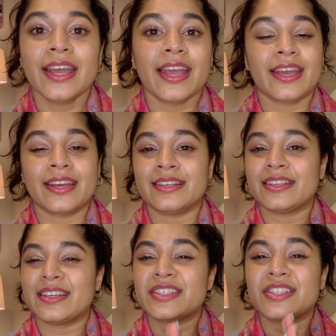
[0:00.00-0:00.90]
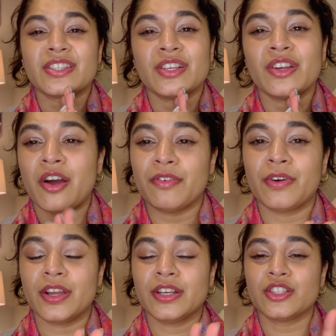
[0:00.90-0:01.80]
And it's just not
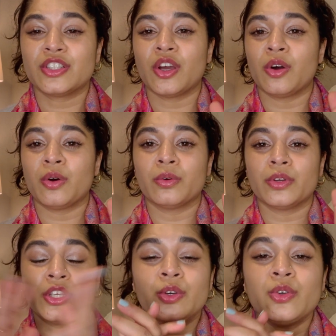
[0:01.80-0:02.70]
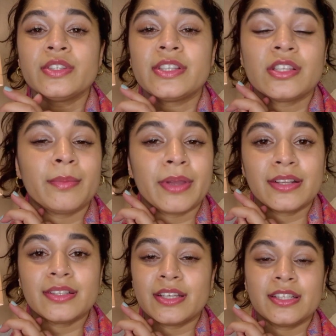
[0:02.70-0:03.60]
fun. So use some
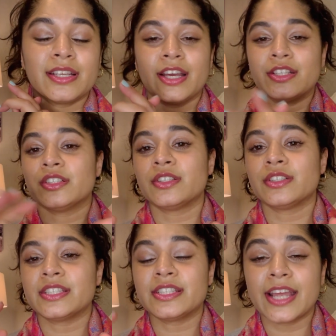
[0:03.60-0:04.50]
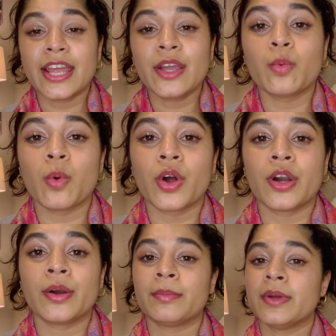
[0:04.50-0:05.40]
hand sanitizer, stay
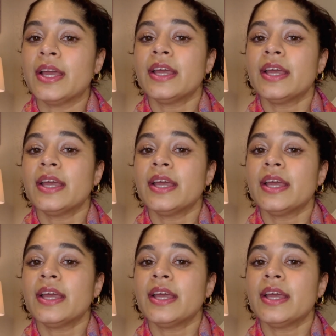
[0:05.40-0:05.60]
warm,